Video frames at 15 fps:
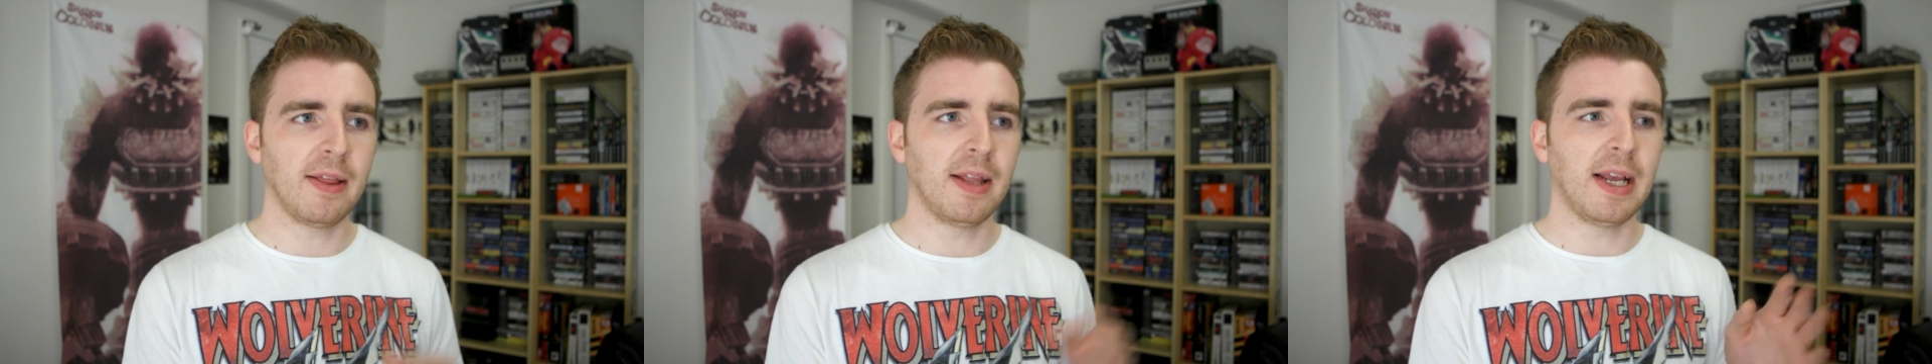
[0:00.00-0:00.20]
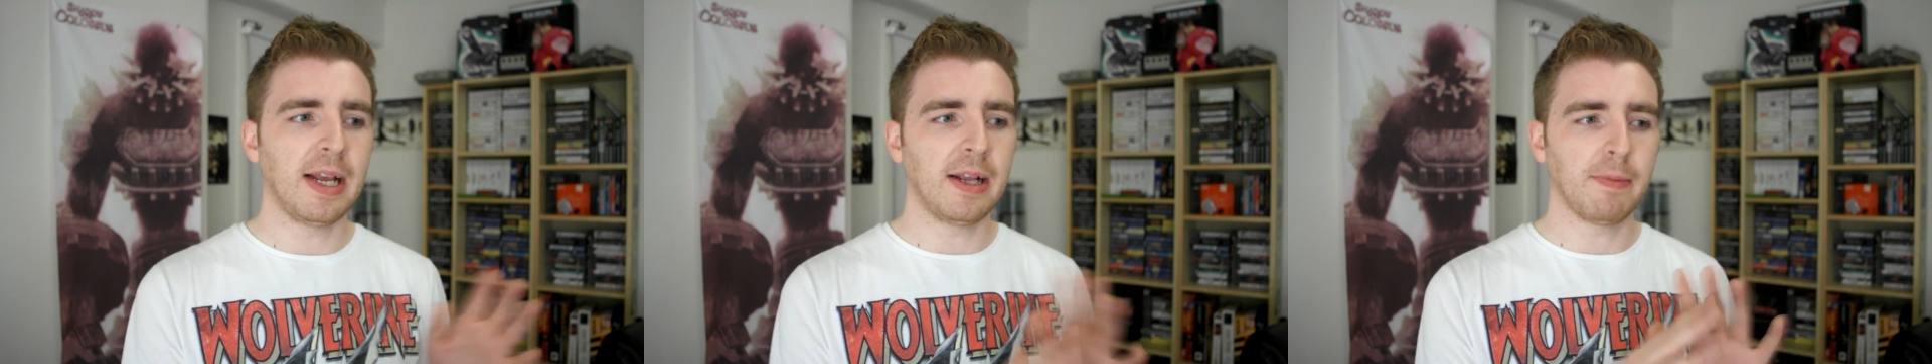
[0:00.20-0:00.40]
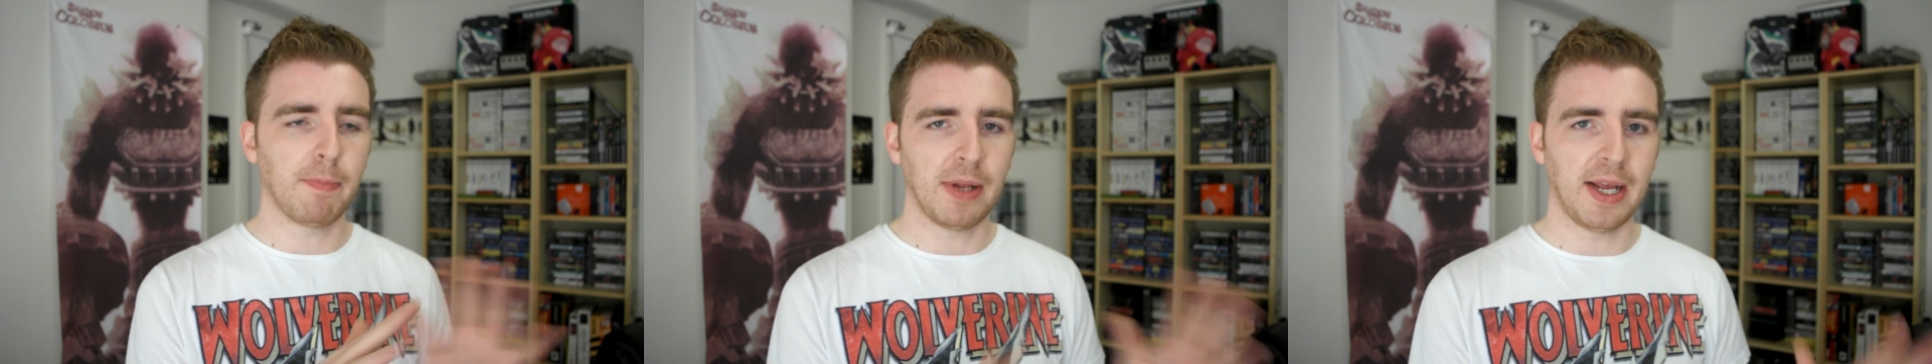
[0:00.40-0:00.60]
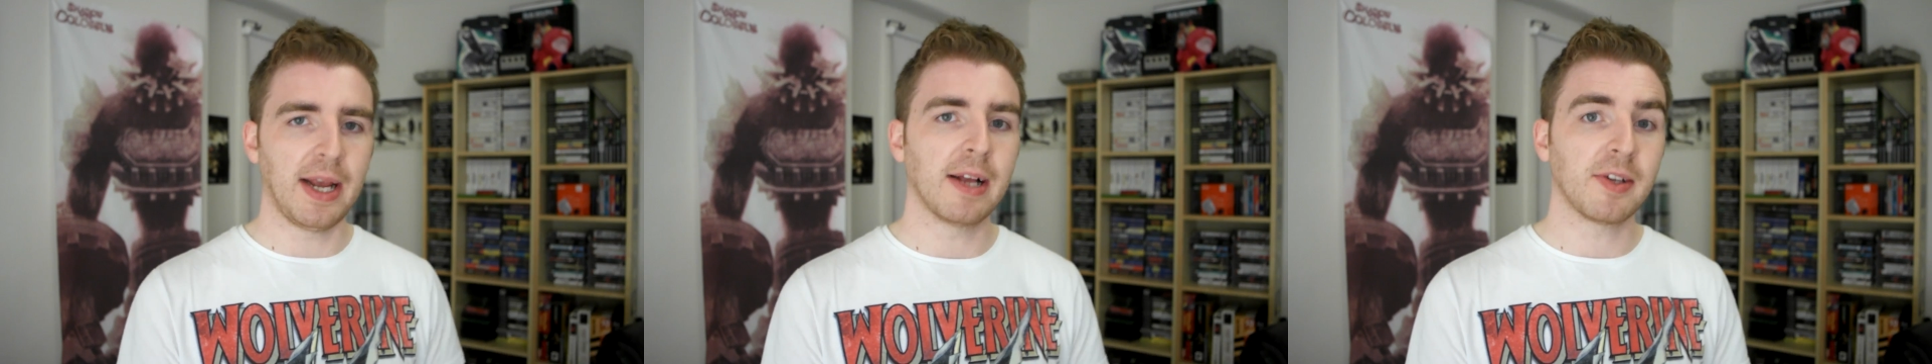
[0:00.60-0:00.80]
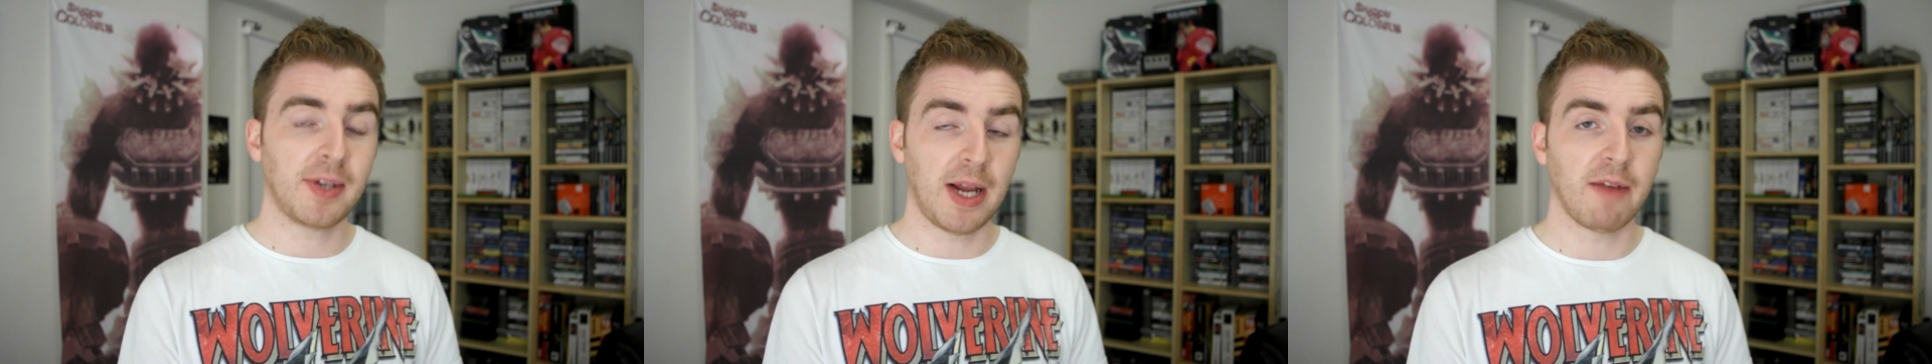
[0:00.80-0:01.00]
the play
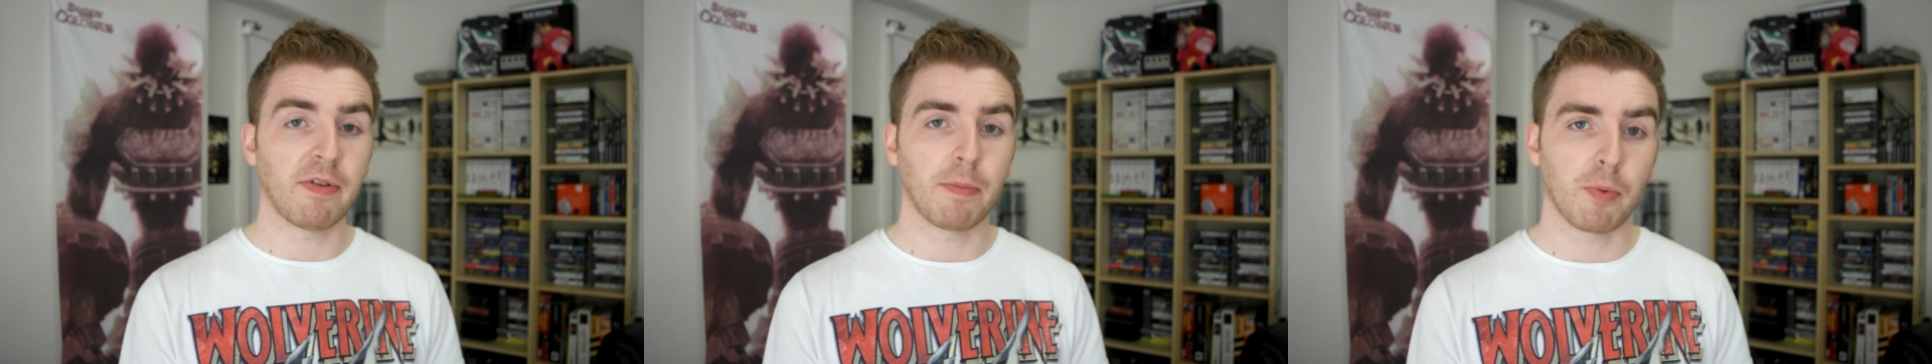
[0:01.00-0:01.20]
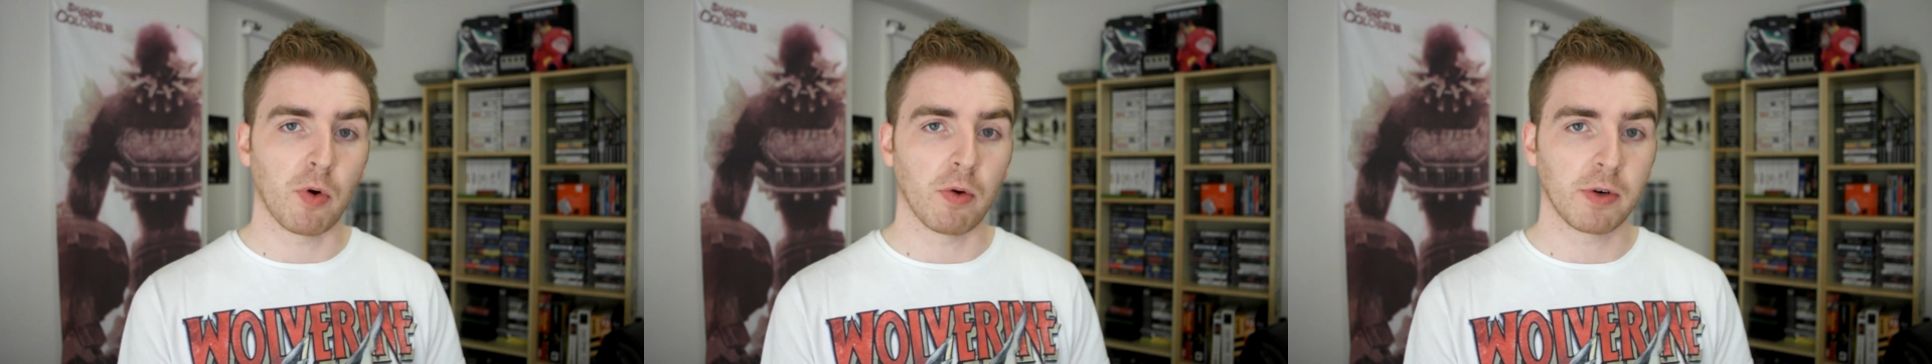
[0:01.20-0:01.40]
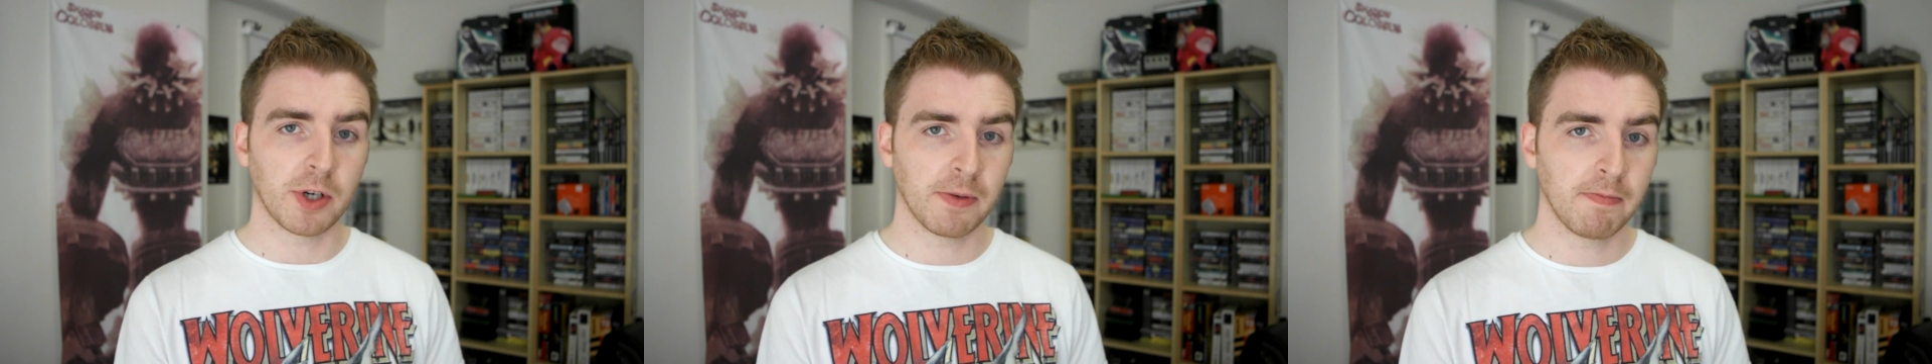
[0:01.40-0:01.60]
it safe approach.